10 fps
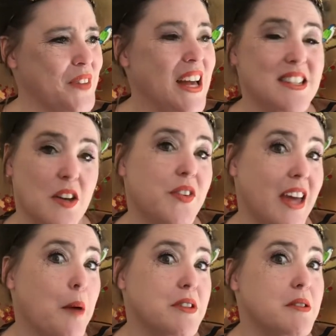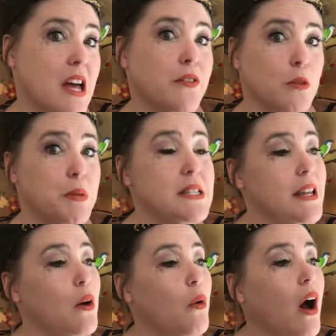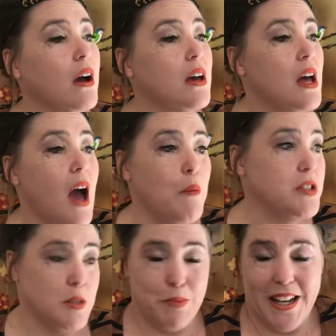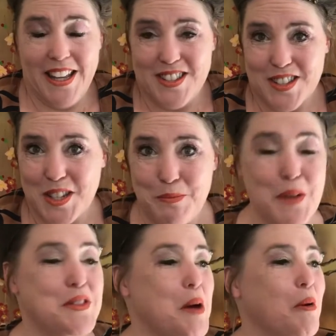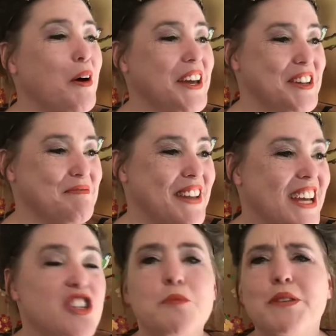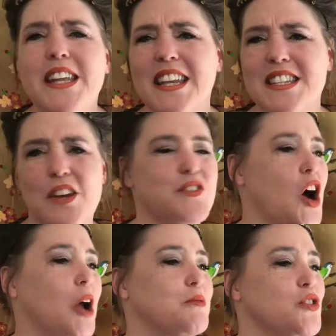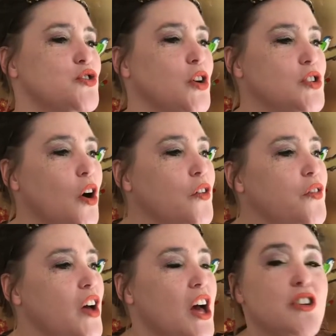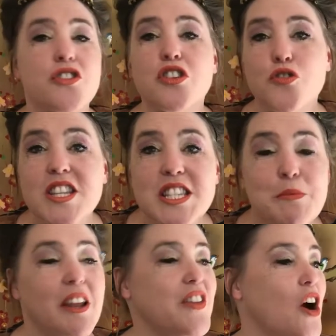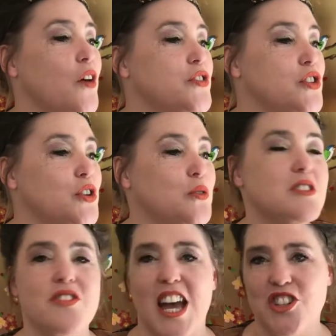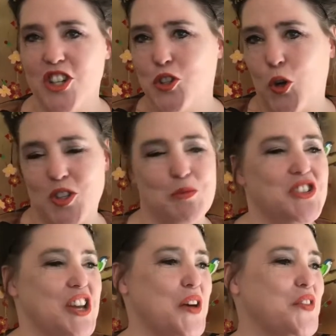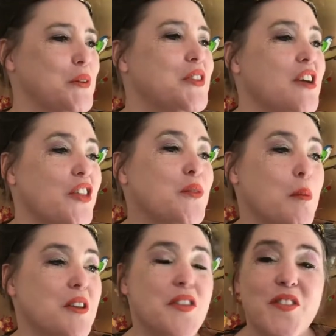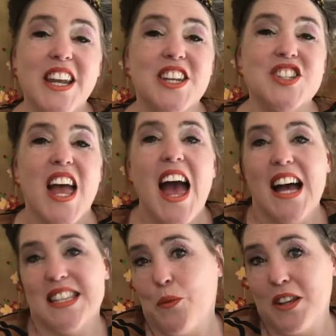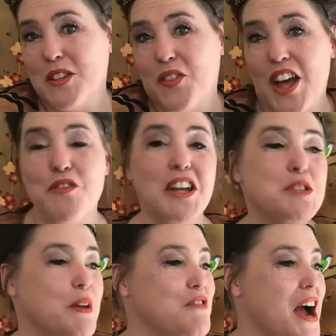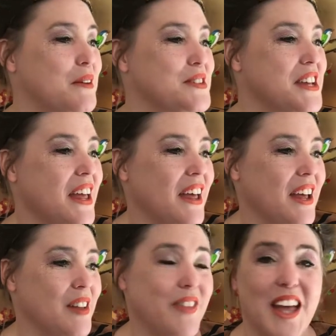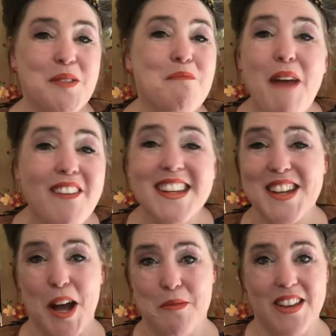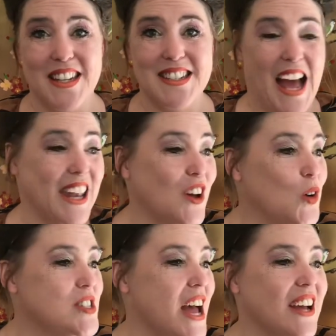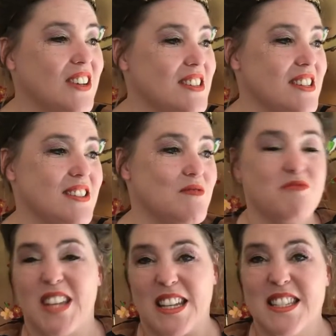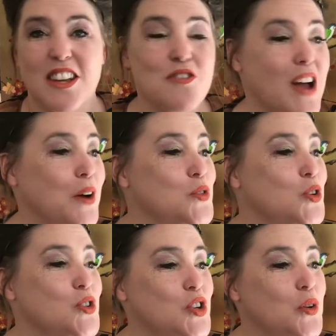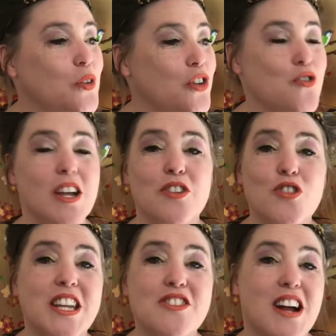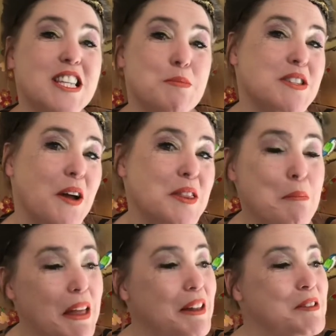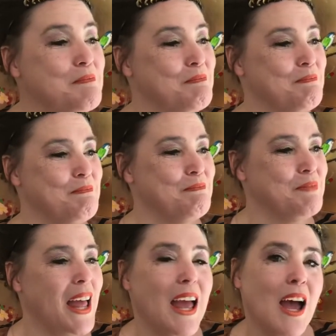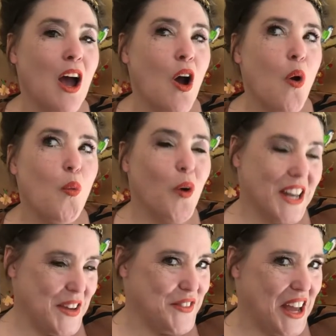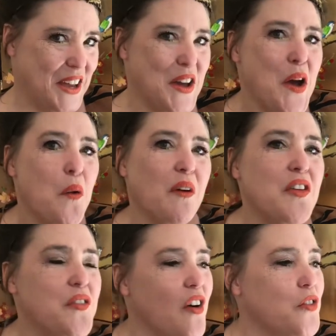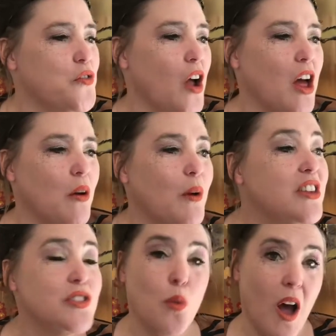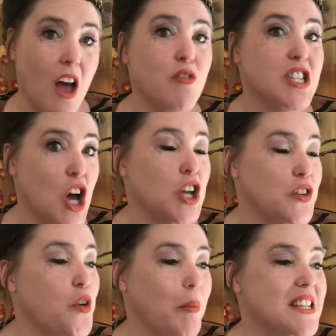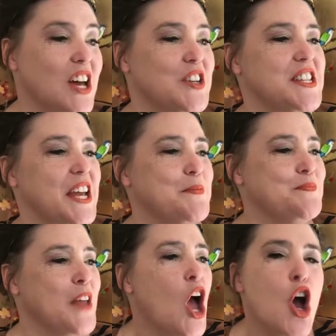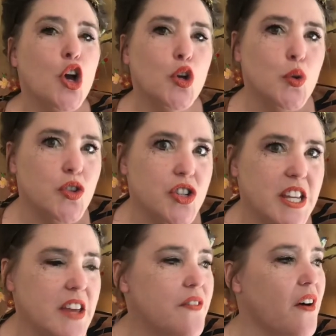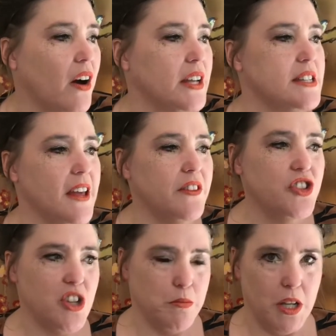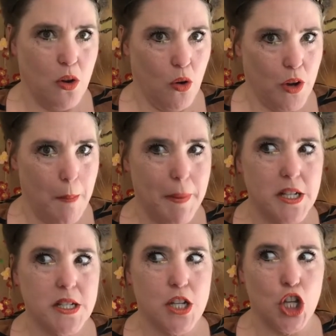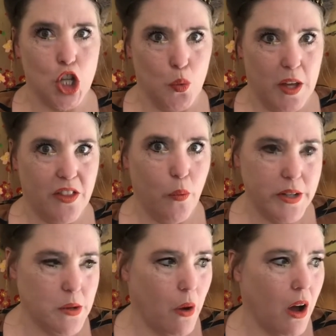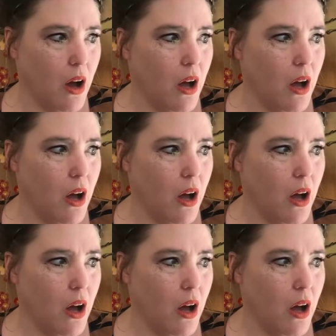Duffy kept the devil busily at work and was as pleased as could be with her bargain. She'd plenty of time to trot off to the grist mill in the afternoons, and there she'd gossip cheerfully with the other women of the village as they waited for their grain to be ground. They had a merry time of it, telling old tales and dancing a round or two on the bright green grass beside the mill. One evening, when the squire returned from his hunting, who should he find in the chimney corner but Hughie the widower?